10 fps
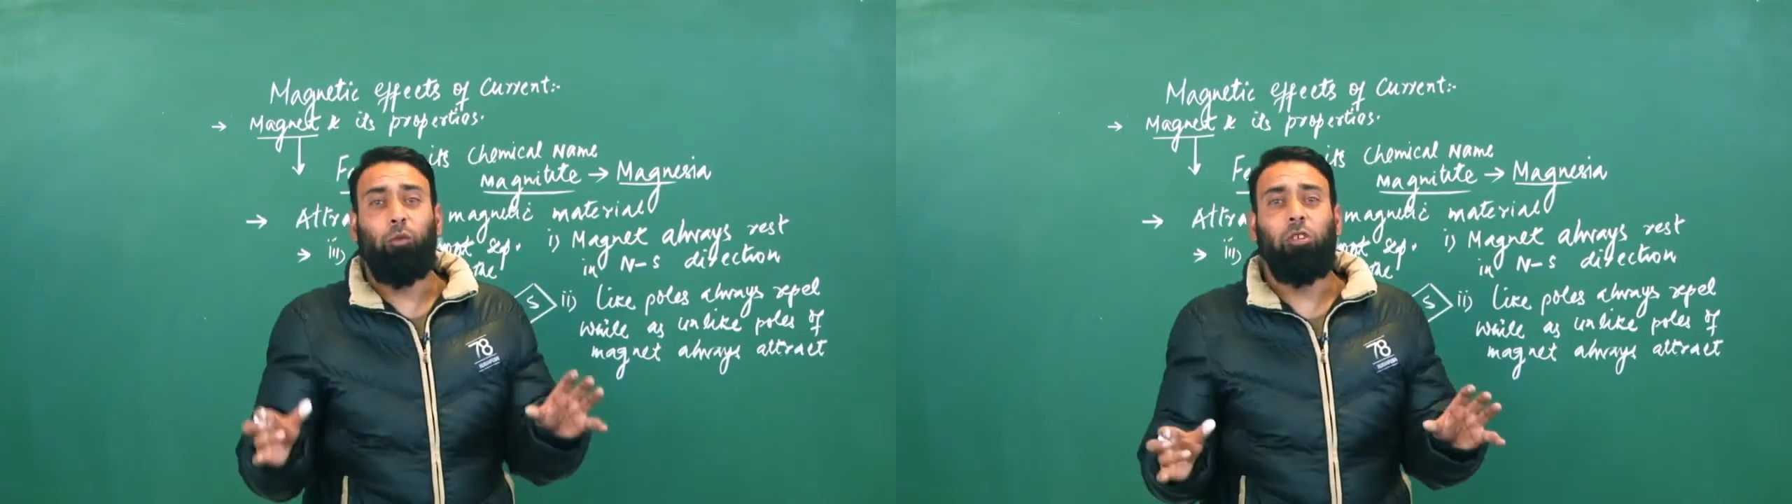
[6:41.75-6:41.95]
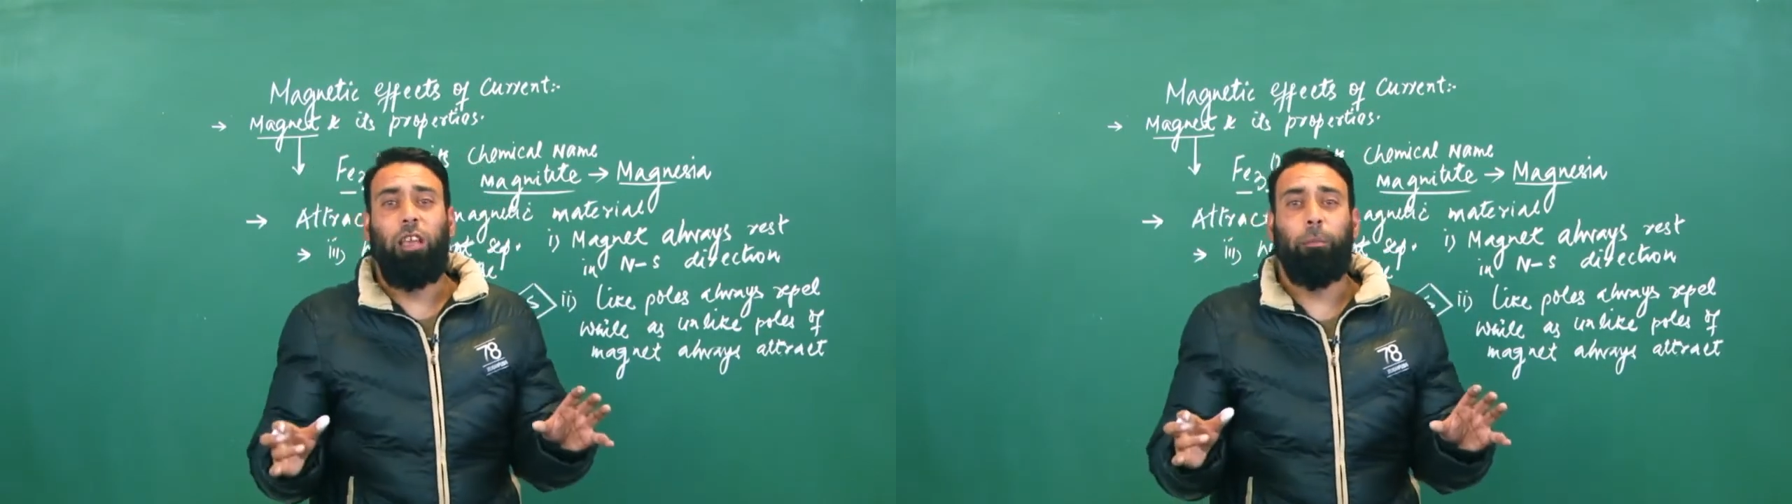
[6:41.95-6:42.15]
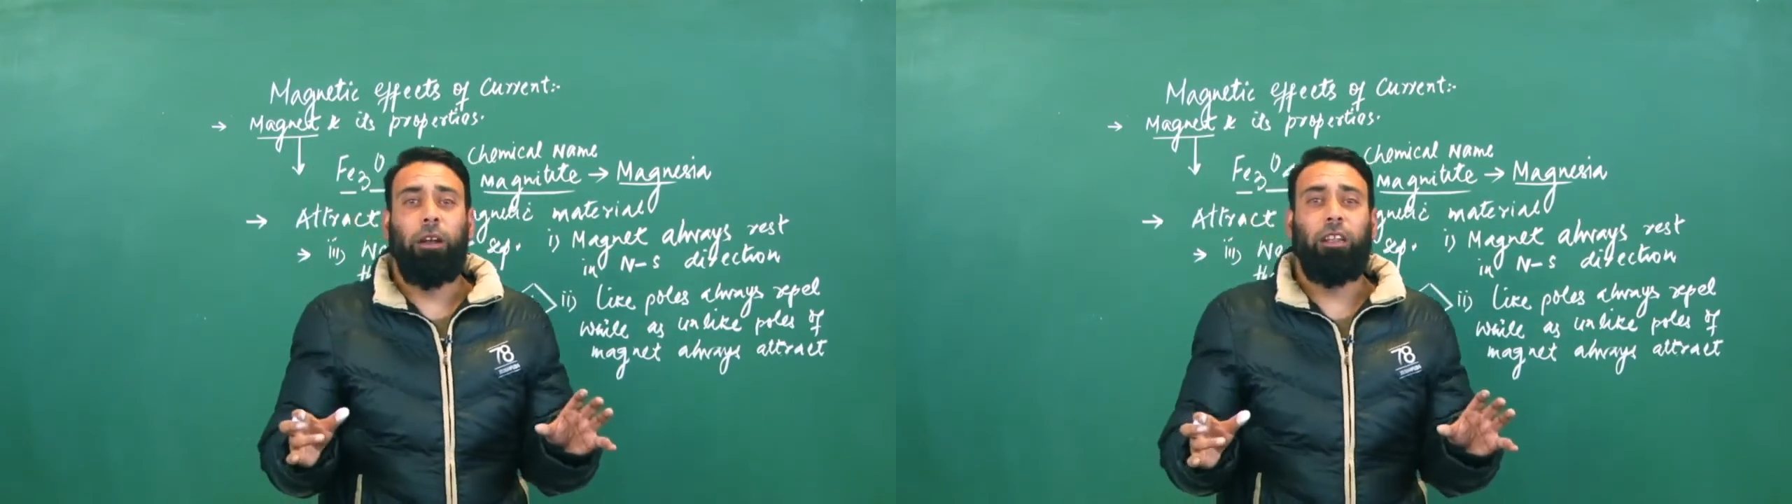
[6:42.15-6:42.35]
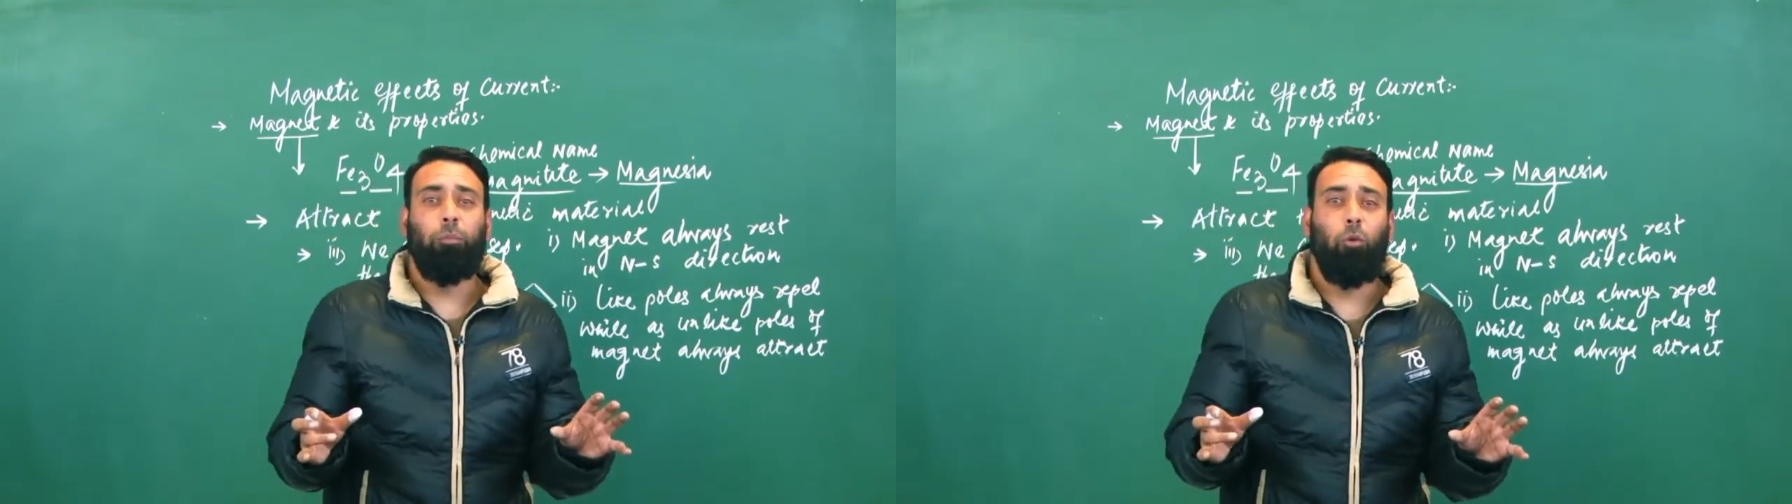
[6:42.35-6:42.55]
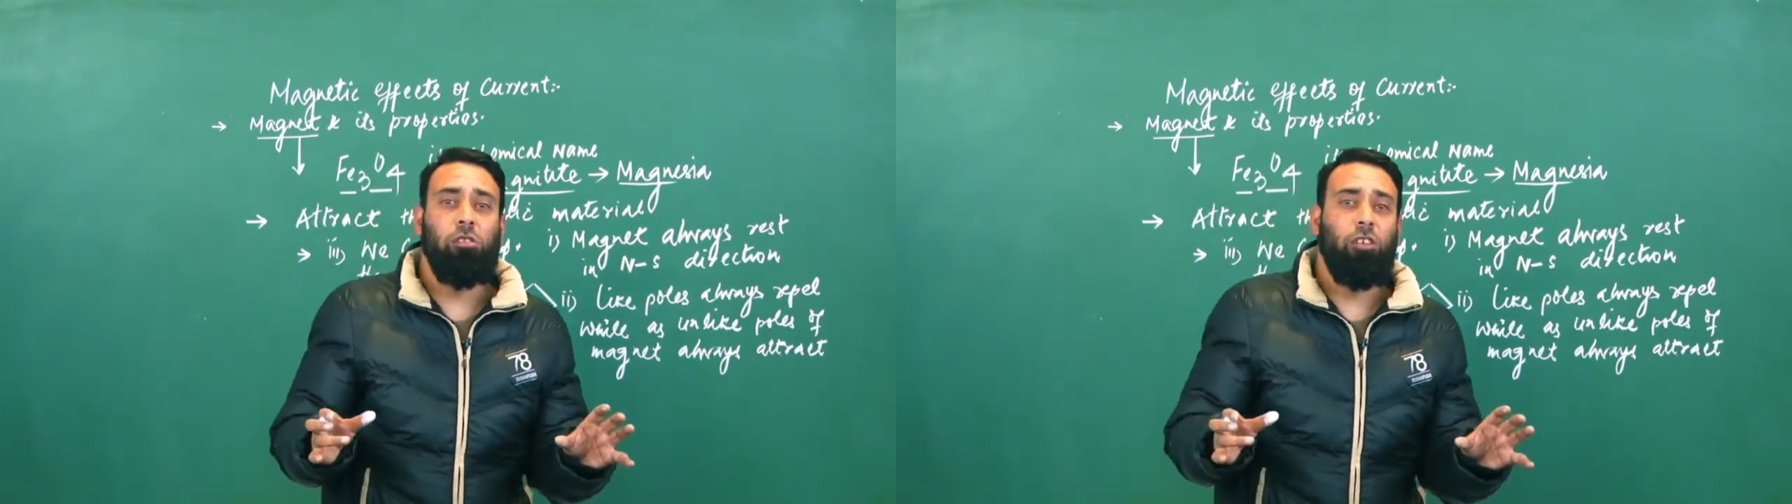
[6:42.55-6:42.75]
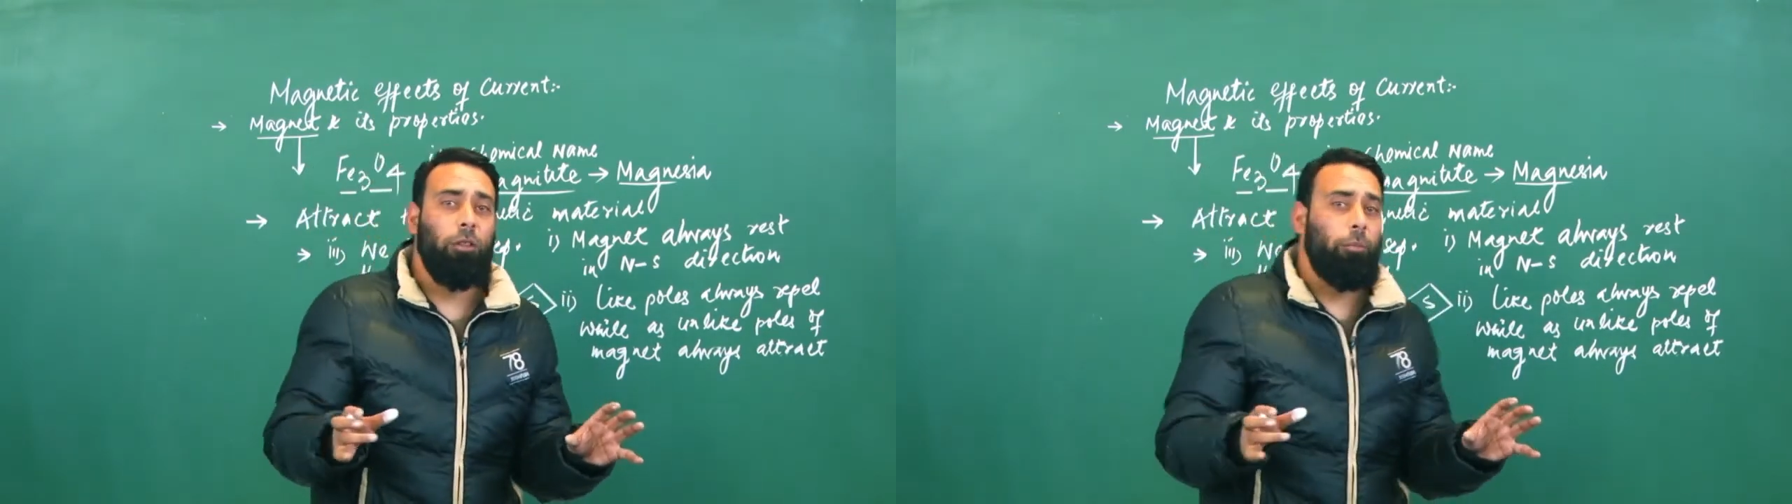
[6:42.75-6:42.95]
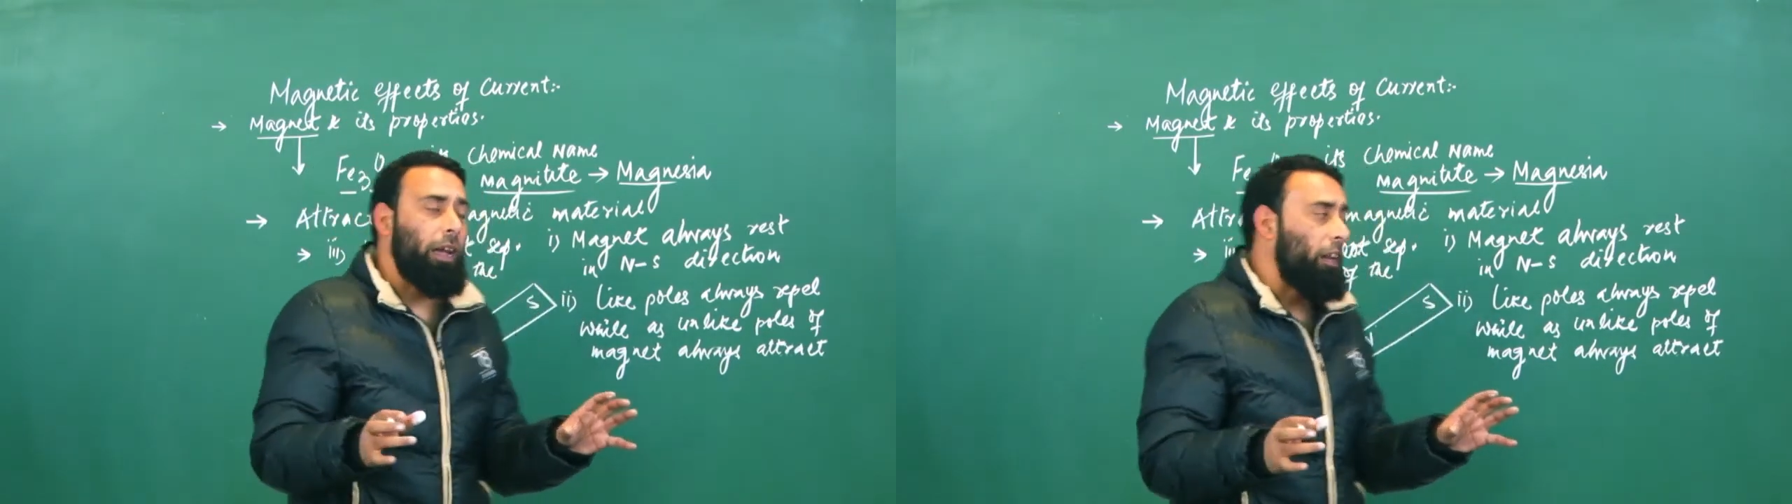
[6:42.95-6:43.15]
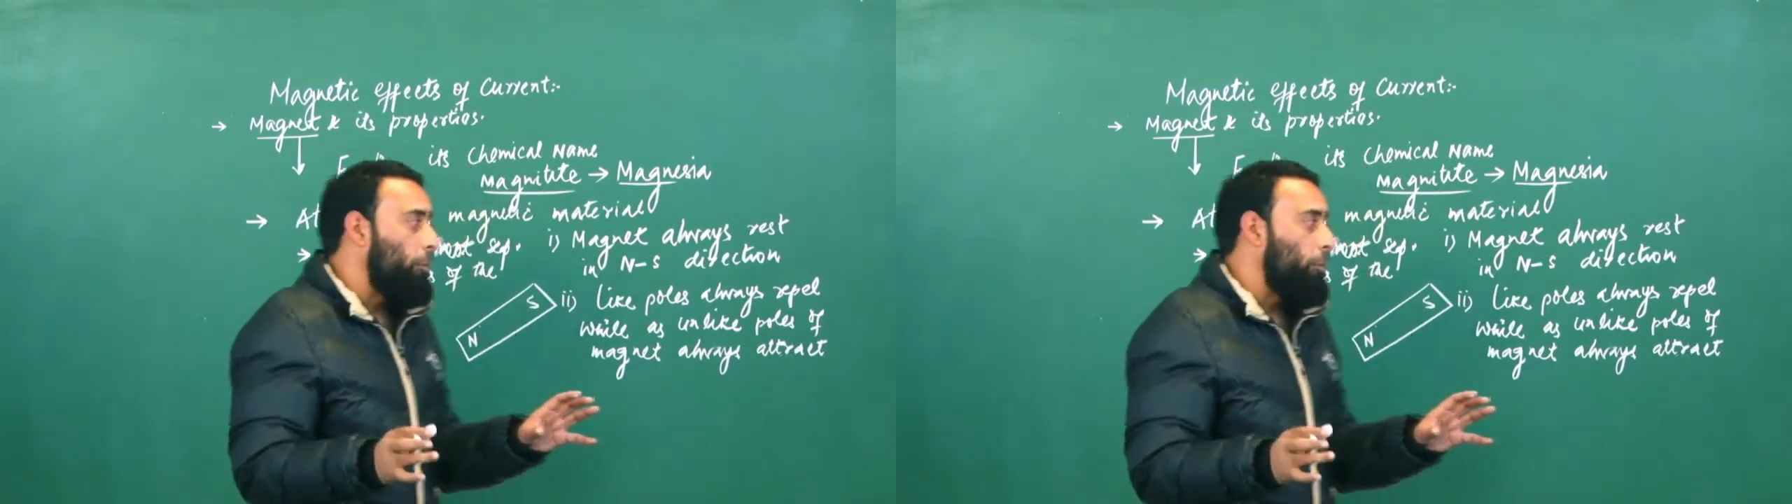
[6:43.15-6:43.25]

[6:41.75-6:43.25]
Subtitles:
separate the poles of the magnet?